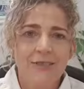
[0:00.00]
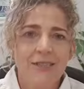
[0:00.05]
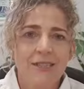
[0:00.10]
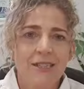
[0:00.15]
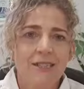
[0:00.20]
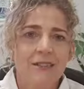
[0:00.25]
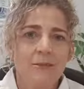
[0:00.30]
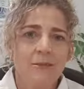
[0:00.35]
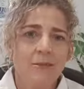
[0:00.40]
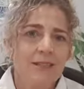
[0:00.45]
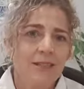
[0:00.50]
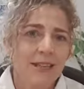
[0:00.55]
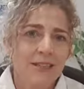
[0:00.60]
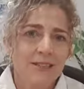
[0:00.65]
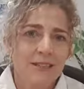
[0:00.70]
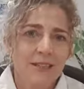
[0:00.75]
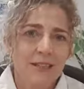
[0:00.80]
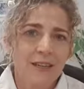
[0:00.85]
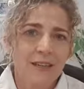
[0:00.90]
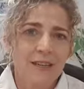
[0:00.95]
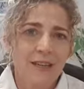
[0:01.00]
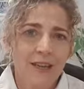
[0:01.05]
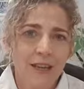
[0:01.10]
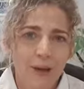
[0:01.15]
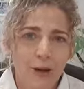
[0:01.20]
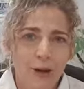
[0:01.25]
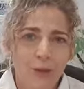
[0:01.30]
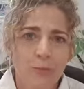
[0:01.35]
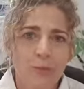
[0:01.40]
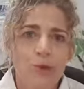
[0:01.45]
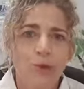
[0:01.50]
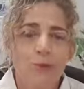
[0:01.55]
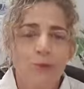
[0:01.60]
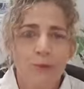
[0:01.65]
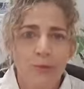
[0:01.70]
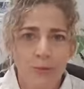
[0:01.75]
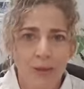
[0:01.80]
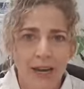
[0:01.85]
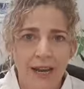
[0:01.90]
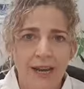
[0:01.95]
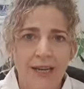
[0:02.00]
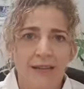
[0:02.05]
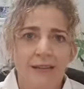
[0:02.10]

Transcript: system is actually going to help your brain